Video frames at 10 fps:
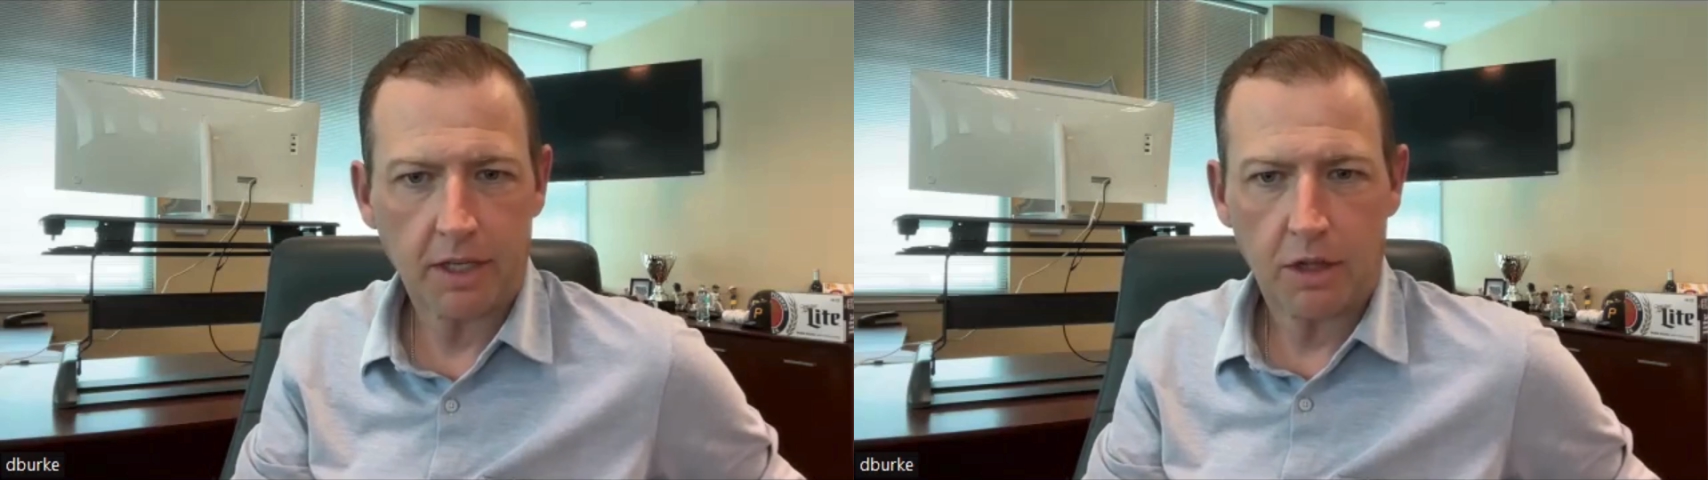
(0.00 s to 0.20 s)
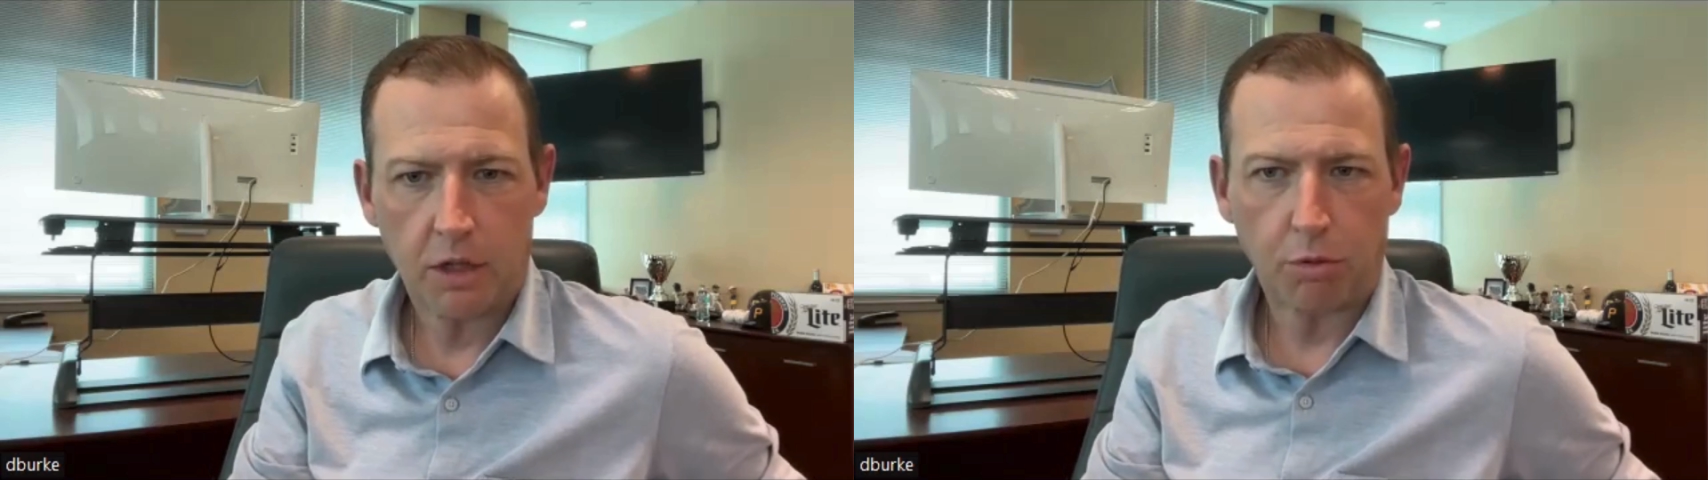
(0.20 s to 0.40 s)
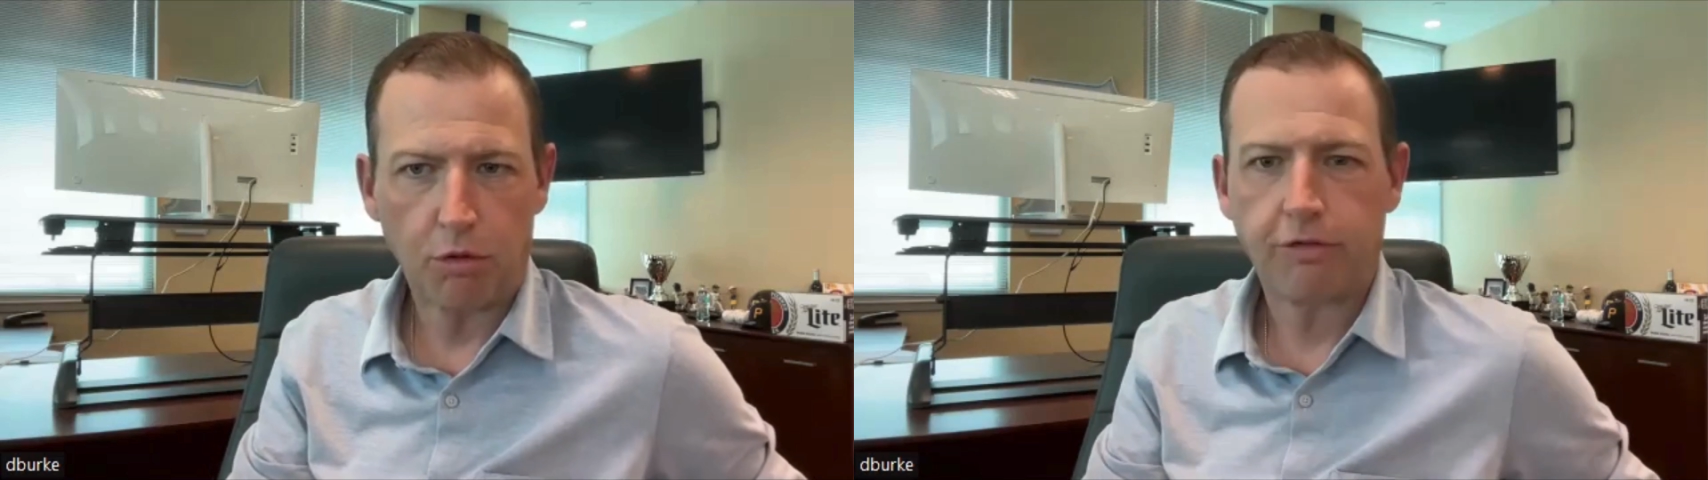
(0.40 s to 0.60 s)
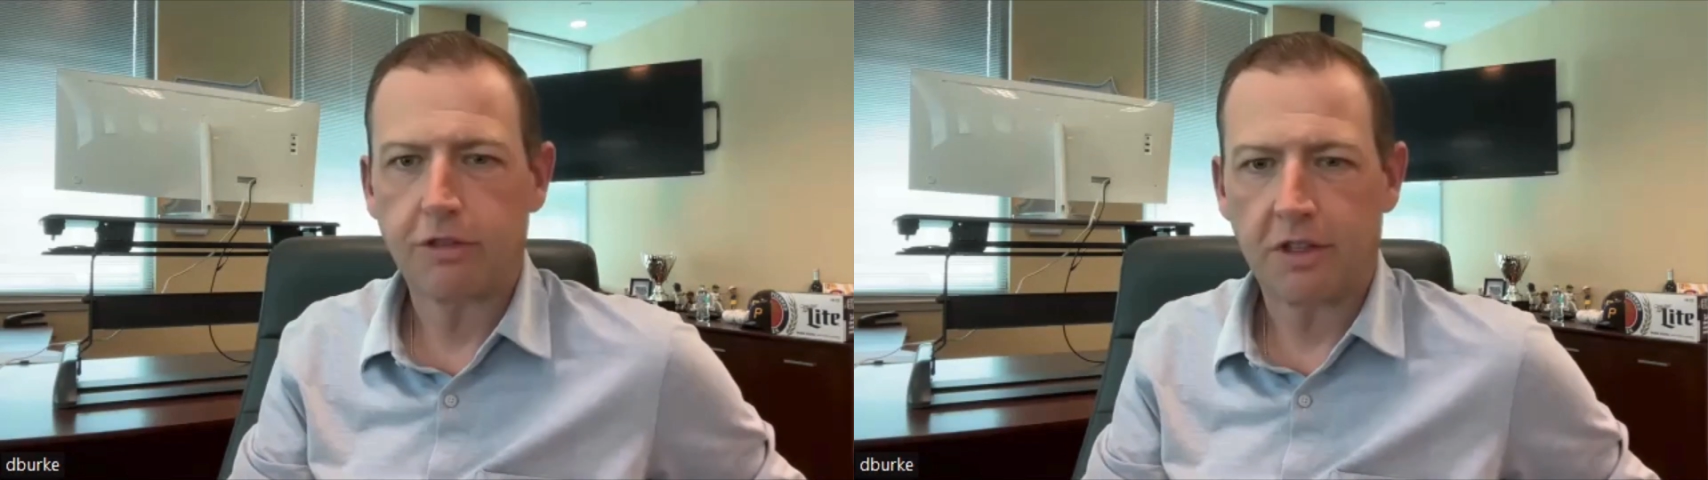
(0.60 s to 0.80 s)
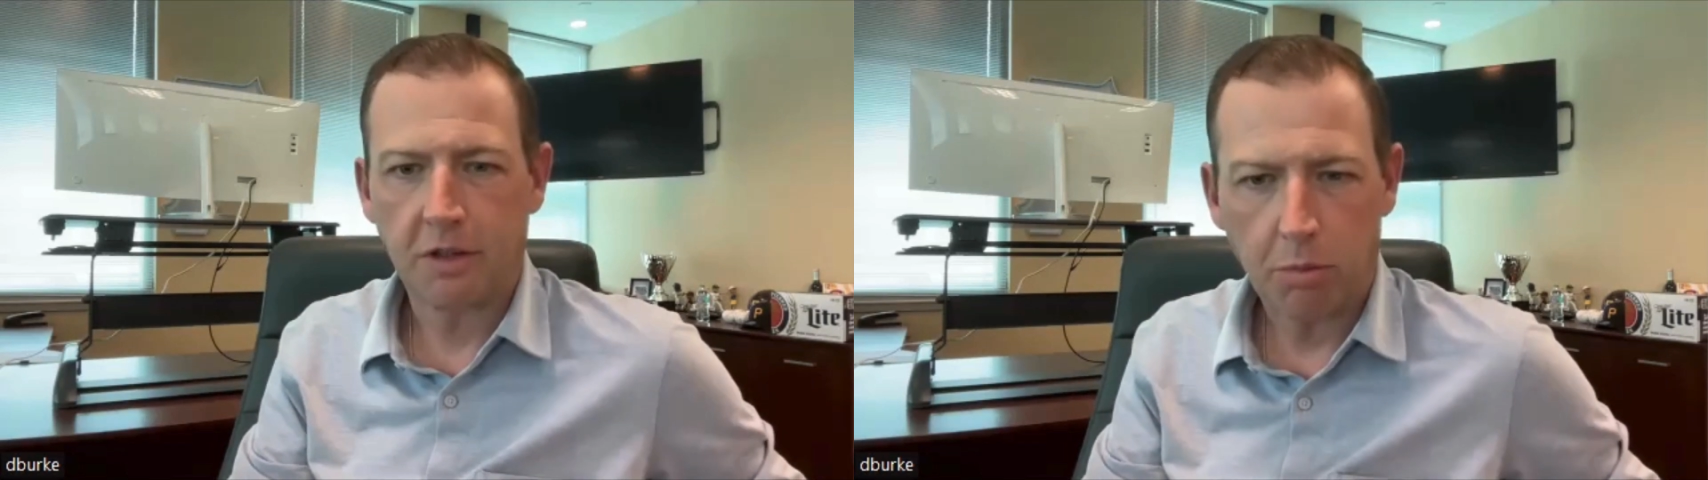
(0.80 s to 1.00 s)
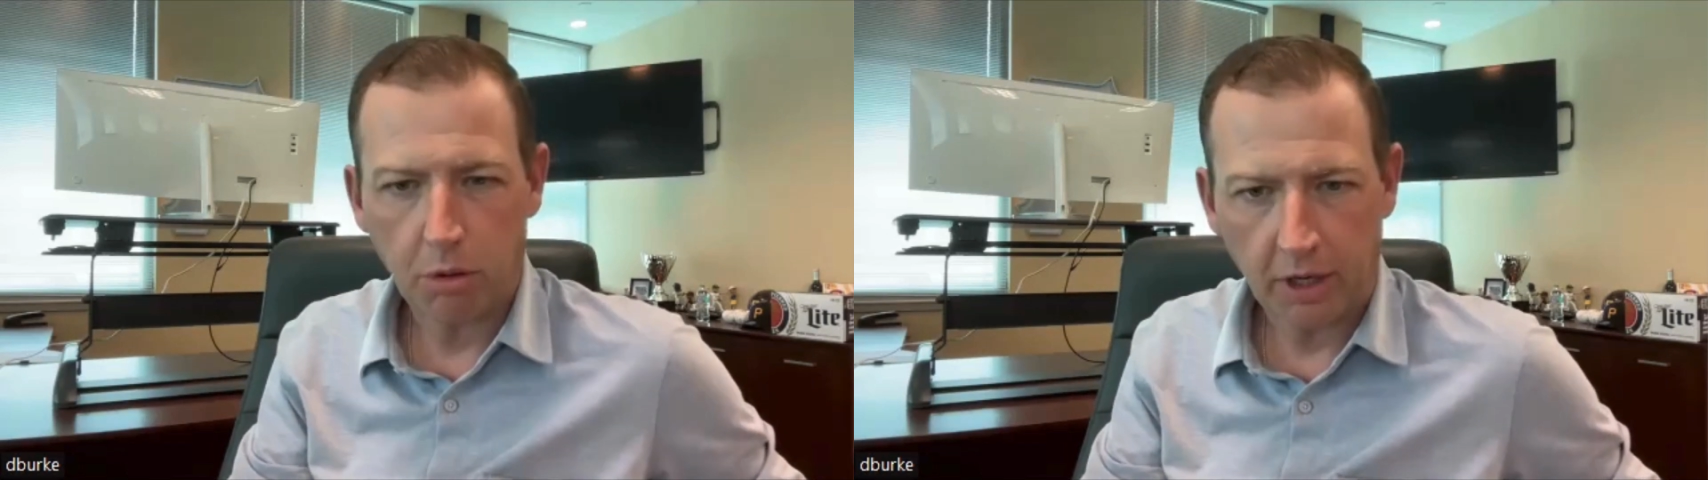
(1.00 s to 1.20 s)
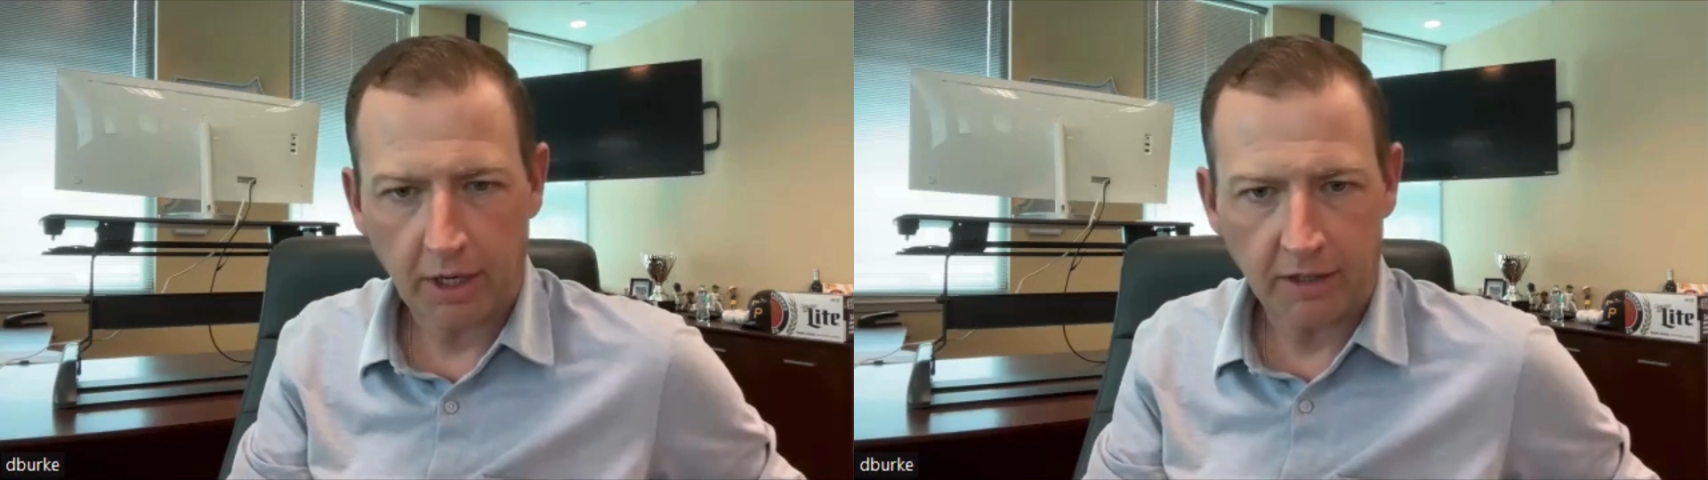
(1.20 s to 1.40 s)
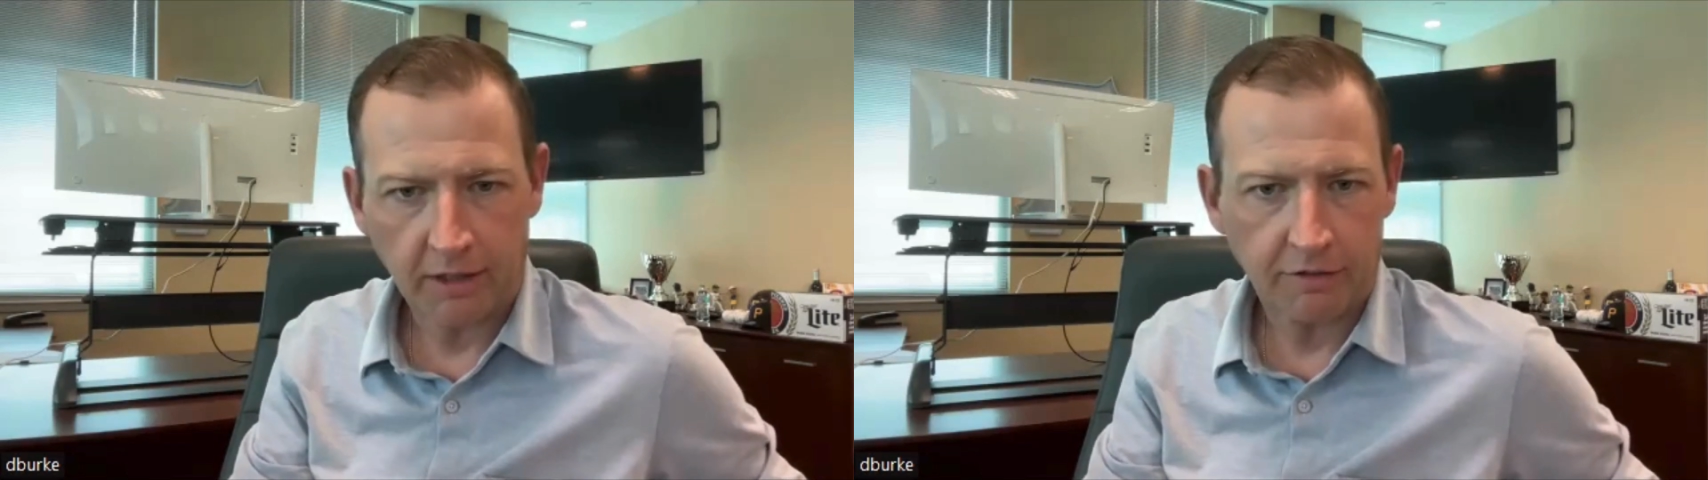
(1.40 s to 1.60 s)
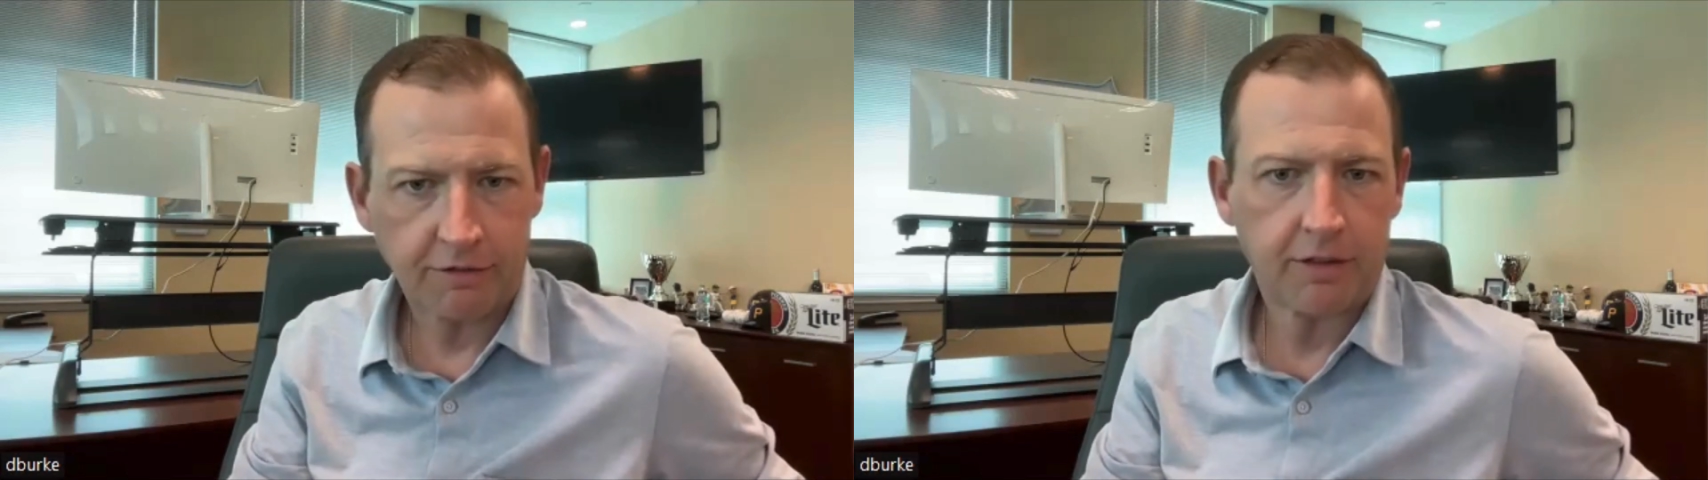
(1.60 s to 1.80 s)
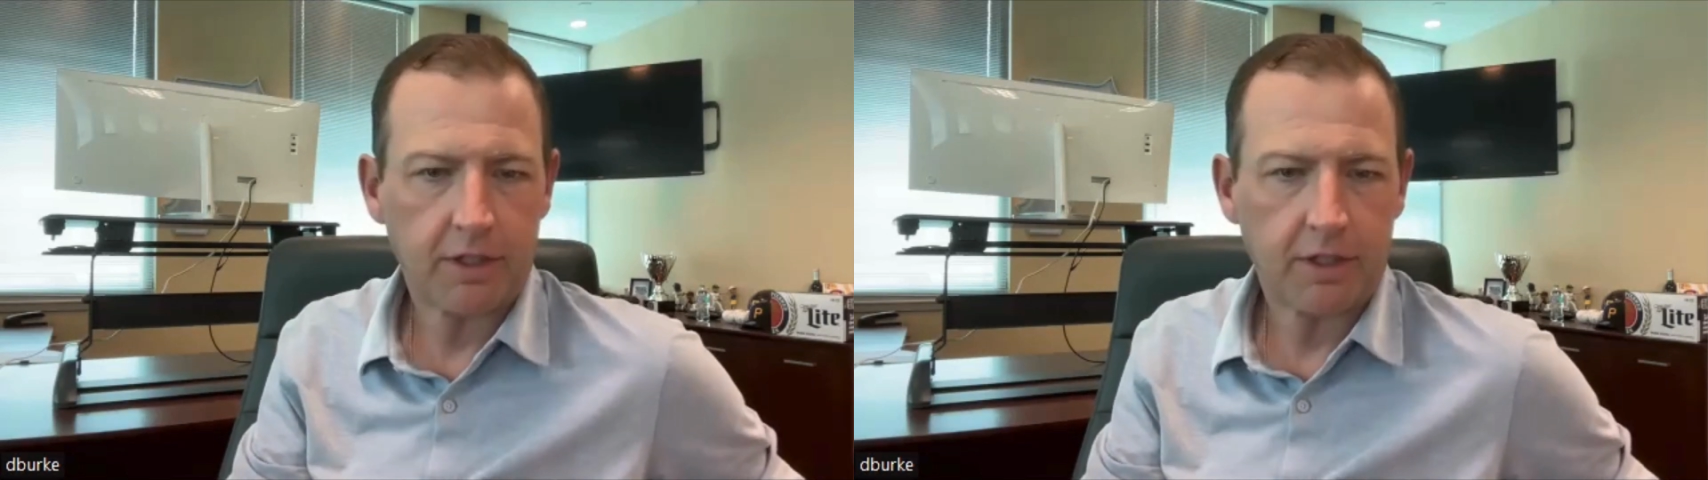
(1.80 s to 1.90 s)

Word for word: the proof was in the pudding of,